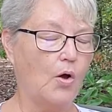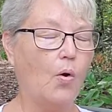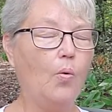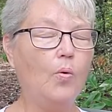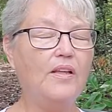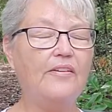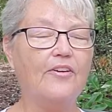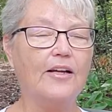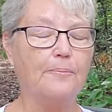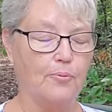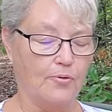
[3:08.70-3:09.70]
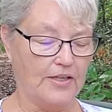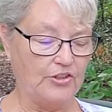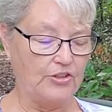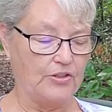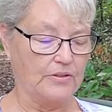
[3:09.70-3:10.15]
Holy
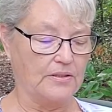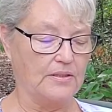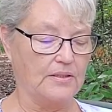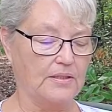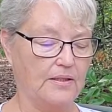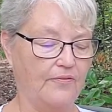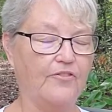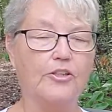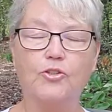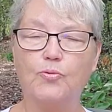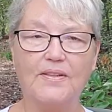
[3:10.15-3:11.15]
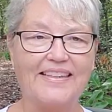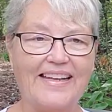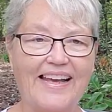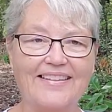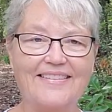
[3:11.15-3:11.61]
vibrations filled with
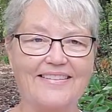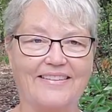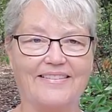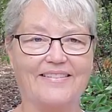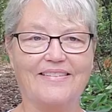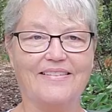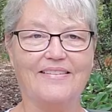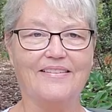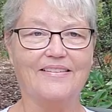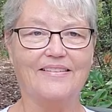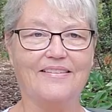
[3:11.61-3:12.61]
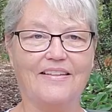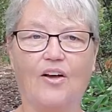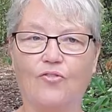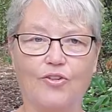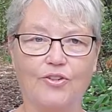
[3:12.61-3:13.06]
the essence
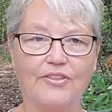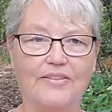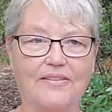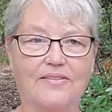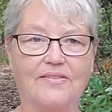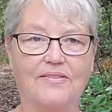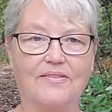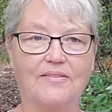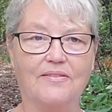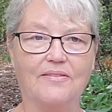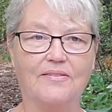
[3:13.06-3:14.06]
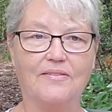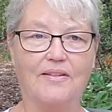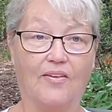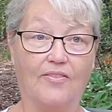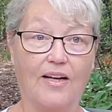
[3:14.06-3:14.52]
of goodness,
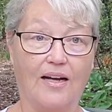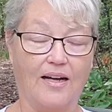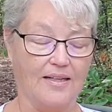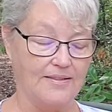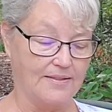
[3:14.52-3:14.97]
of God,